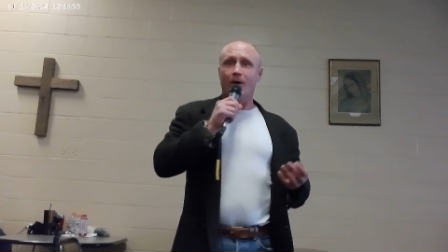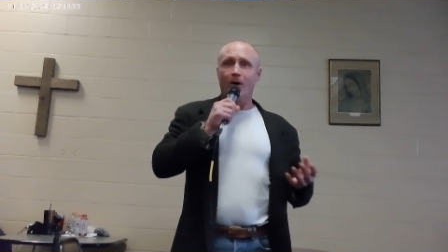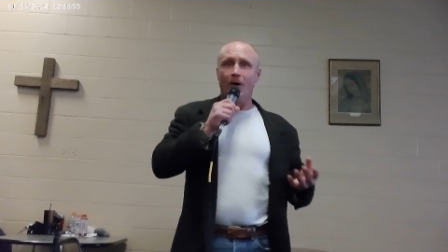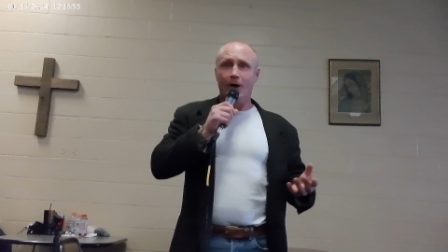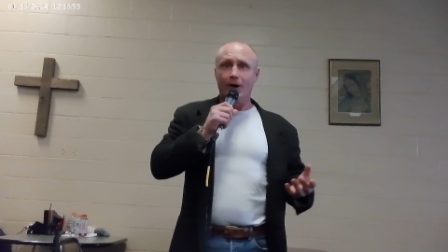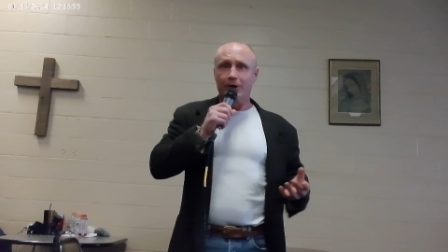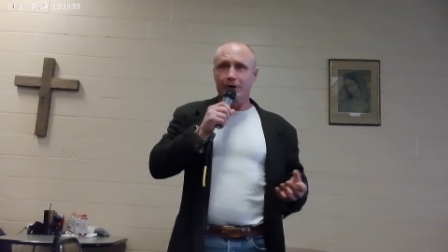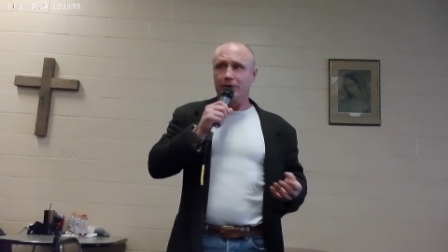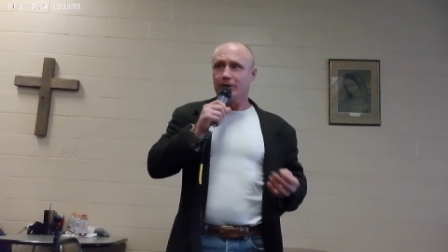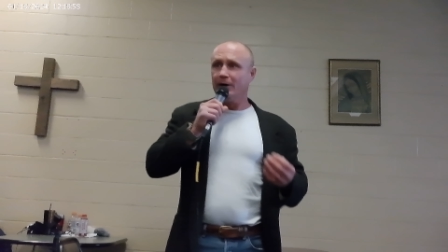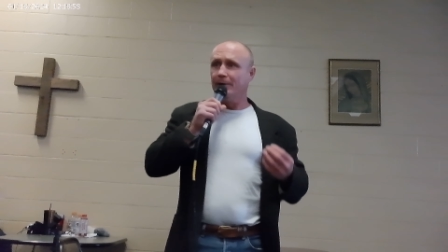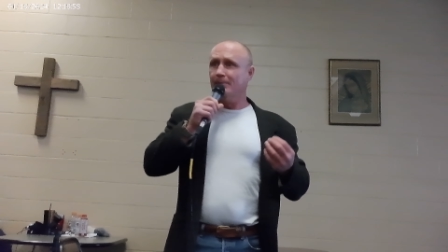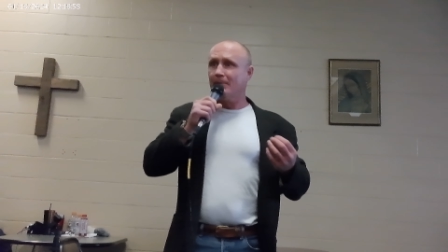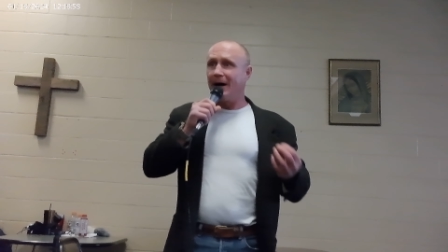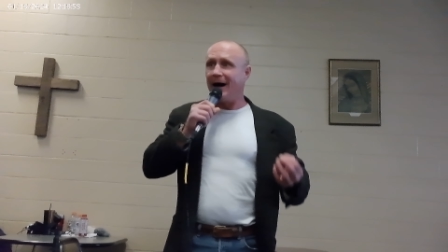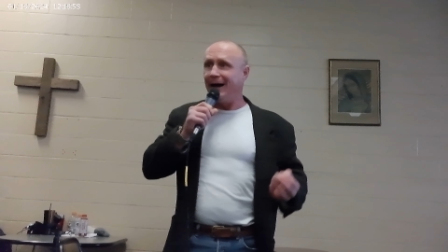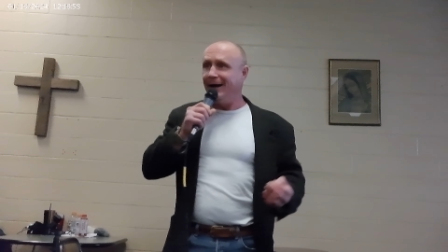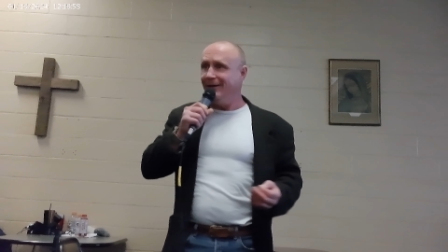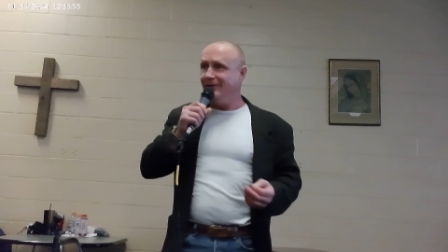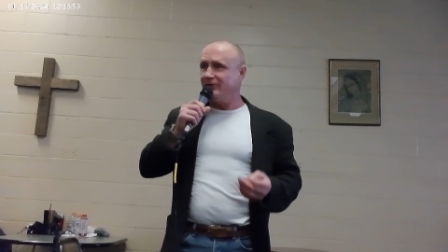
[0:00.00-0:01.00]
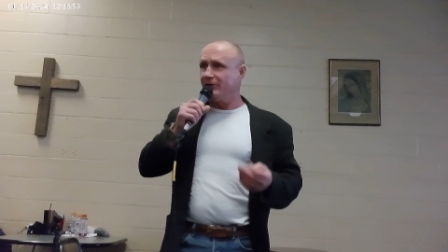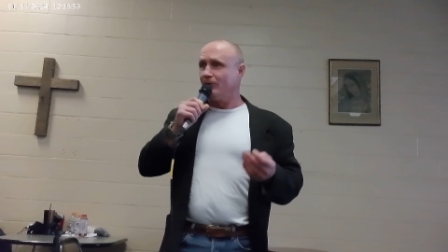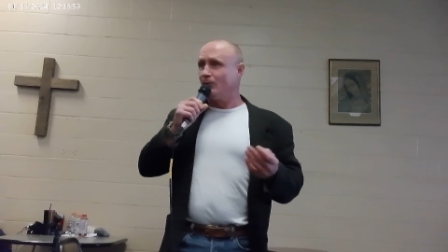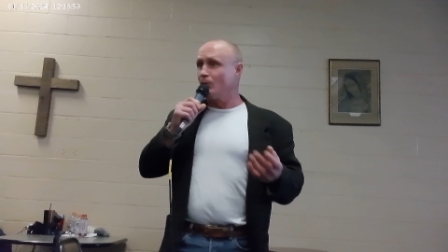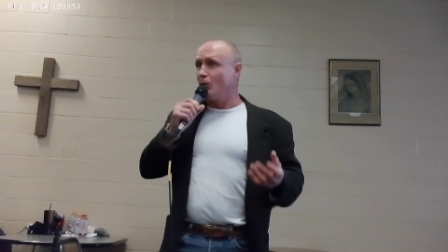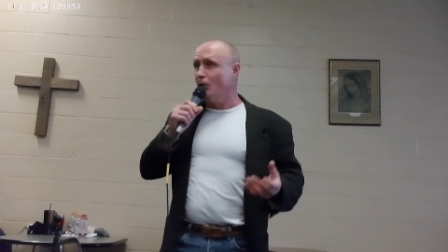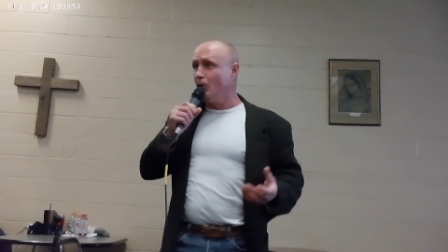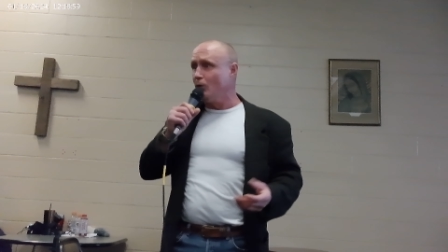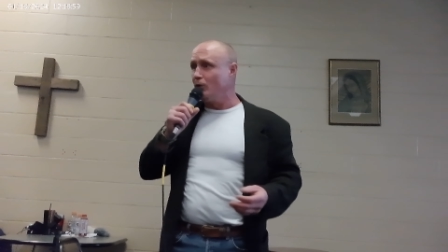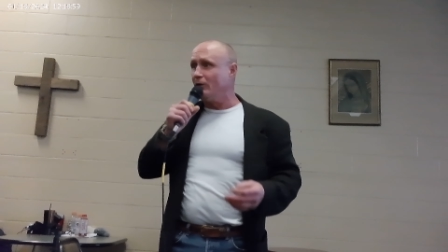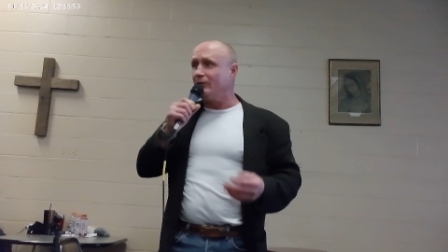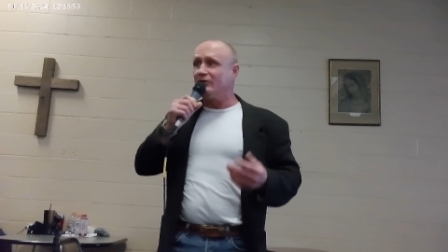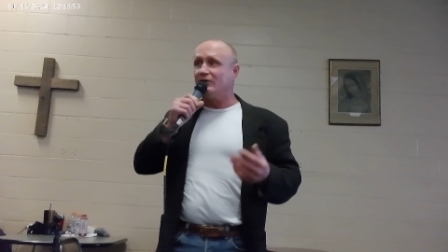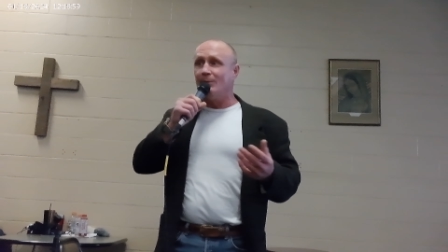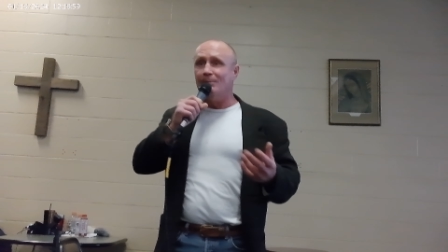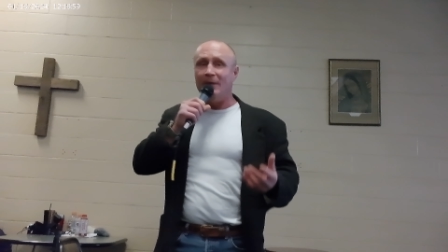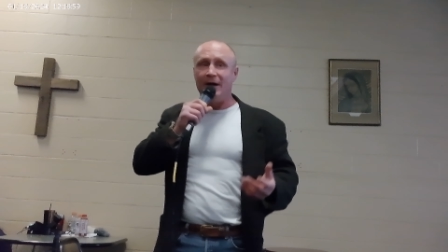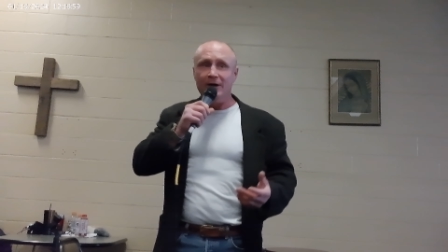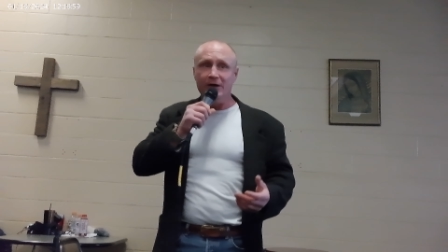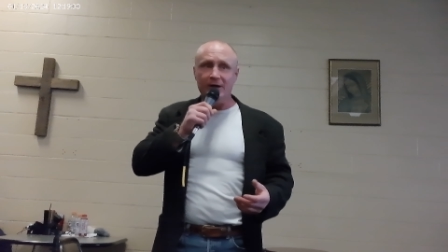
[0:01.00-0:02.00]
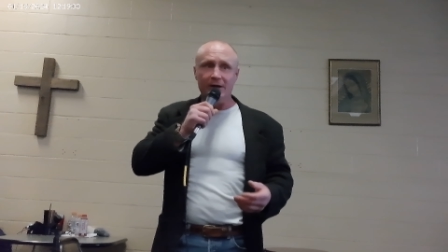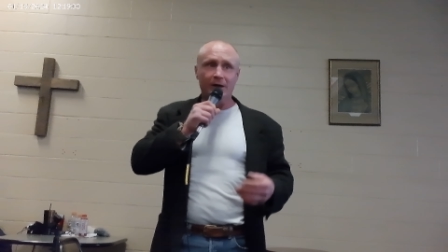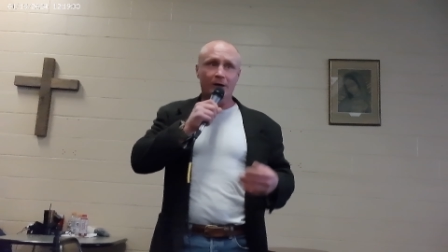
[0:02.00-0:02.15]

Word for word: honor and might and rule and dominion